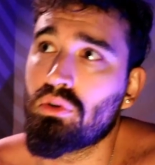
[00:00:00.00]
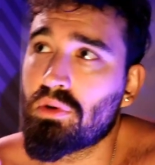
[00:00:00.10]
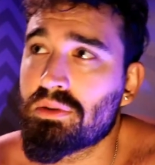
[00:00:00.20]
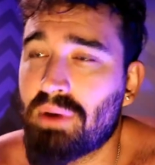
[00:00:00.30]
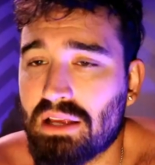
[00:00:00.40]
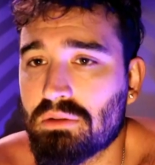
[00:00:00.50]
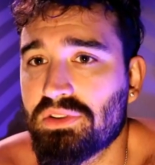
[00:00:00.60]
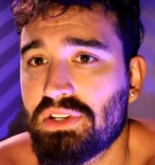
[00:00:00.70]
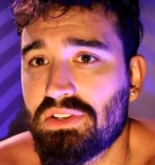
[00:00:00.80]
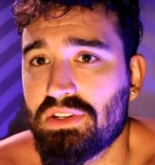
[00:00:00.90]
it wasn't
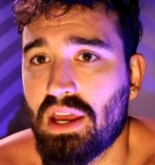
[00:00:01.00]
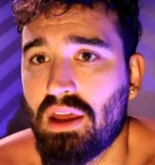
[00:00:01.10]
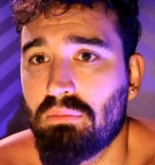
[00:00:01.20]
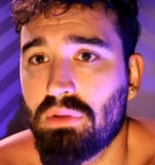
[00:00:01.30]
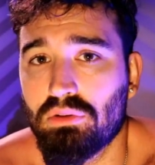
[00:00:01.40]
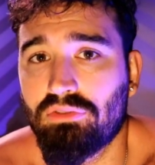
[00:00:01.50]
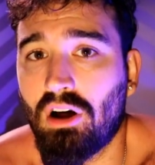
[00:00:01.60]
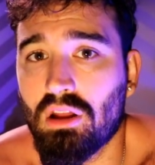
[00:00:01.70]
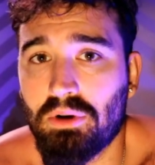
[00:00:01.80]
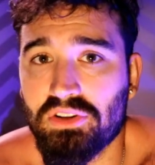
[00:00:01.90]
basketball season yet, but it was
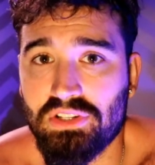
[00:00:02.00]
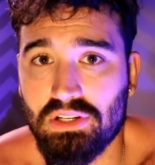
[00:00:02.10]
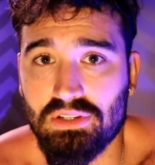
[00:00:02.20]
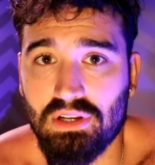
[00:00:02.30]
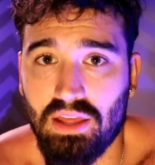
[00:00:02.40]
volleyball season,